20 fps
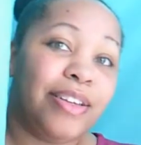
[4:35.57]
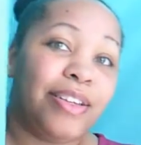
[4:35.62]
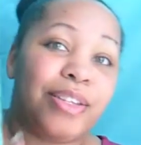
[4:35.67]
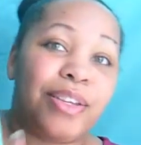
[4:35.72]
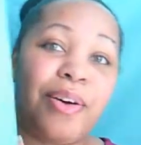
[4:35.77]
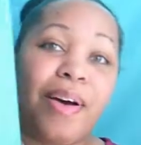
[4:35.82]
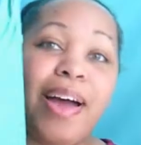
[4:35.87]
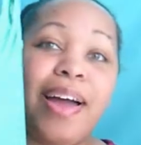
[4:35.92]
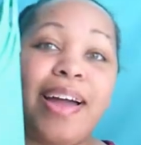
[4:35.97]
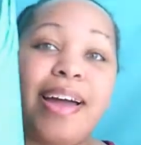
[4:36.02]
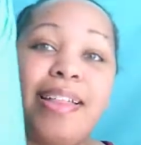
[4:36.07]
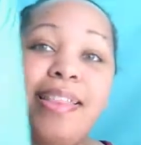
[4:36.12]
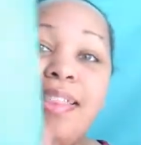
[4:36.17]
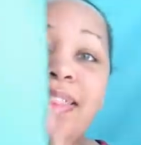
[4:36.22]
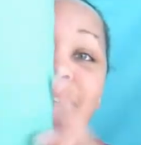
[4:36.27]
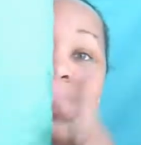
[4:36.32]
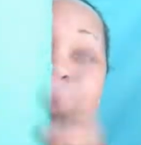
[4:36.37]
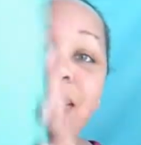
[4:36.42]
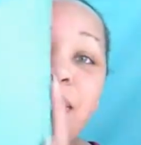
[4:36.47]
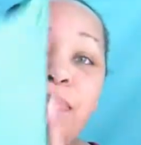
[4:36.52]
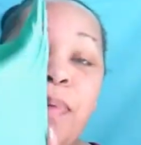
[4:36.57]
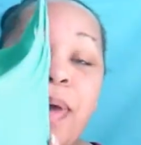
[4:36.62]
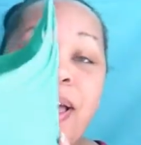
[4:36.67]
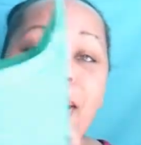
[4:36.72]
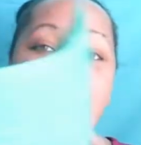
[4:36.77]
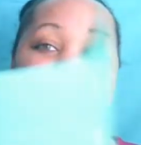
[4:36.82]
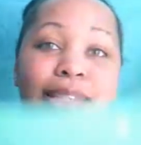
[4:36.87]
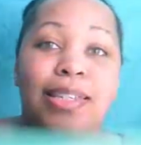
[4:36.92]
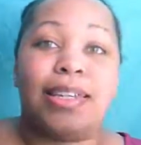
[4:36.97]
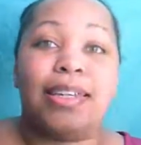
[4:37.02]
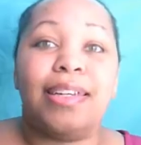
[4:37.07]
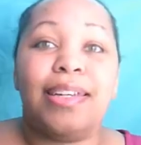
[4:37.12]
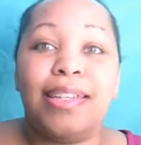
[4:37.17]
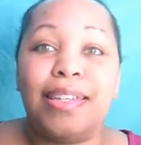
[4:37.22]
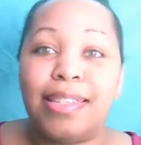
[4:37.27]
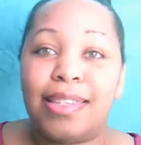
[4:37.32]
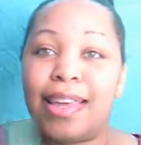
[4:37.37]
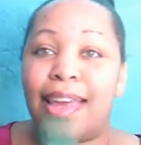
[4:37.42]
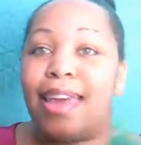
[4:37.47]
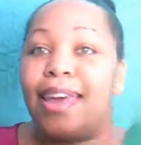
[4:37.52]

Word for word: So I got these baskets,